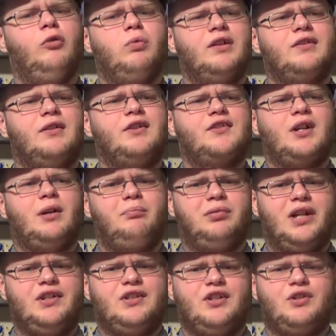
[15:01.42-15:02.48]
it worked in some
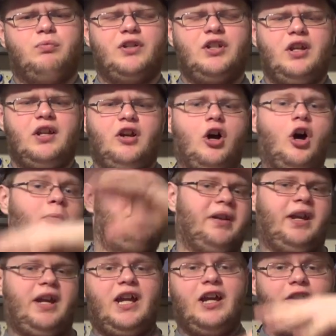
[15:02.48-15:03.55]
places, when you're in an
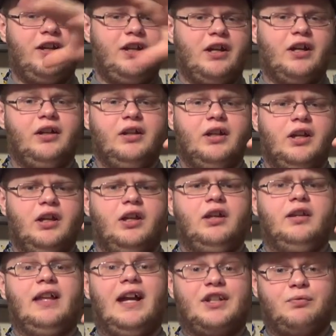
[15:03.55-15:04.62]
open area,
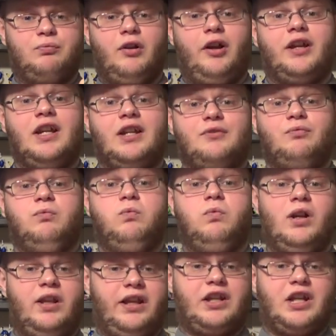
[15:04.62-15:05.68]
that's where it gets
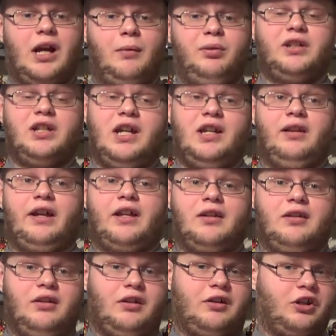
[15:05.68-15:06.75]
really complicated. Like,
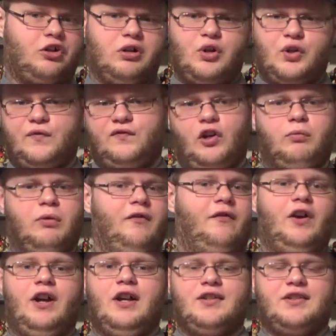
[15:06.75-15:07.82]
the controls felt
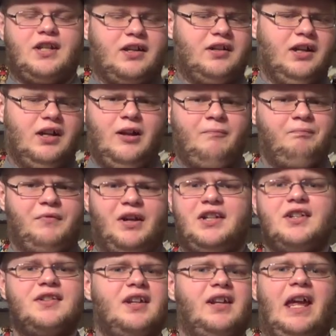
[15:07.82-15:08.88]
reversed, and I
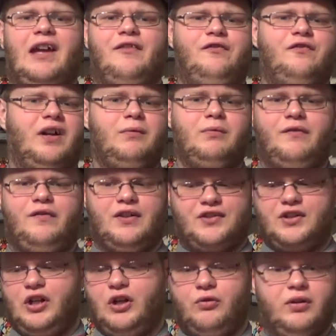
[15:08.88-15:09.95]
just didn't have fun with it,
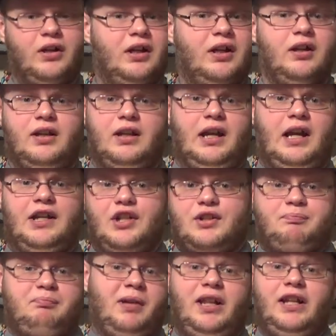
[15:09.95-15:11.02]
so I
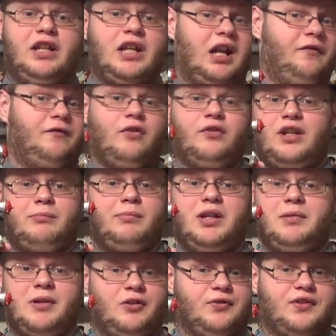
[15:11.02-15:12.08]
just mainly got it for the
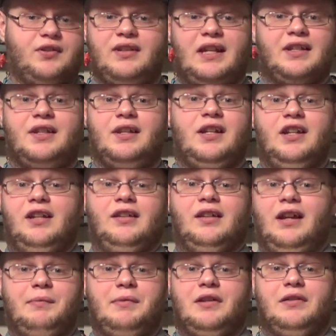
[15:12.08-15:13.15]
Amiibos. That's it.
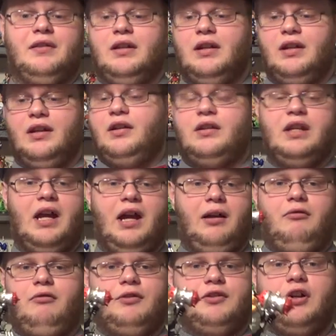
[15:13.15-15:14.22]
I mean, yeah.
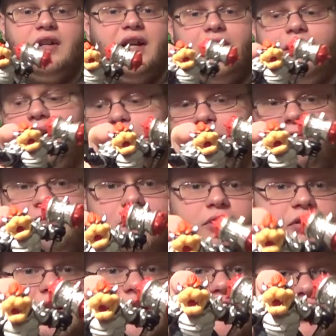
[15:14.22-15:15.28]
So yeah, number
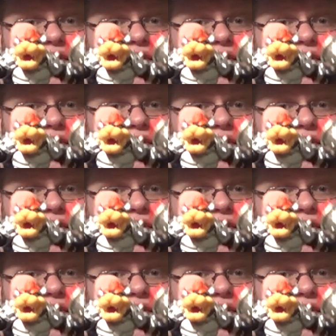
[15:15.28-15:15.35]
4 goes